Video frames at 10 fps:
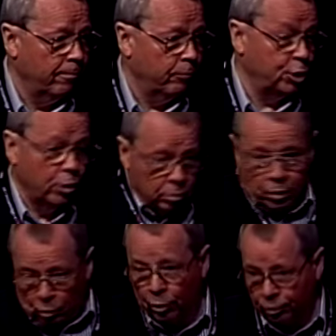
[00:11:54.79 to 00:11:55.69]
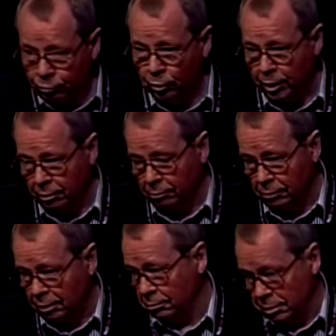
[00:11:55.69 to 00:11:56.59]
But you're, you're going through it
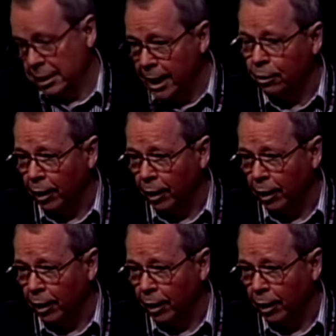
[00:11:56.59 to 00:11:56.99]
at, at any rate.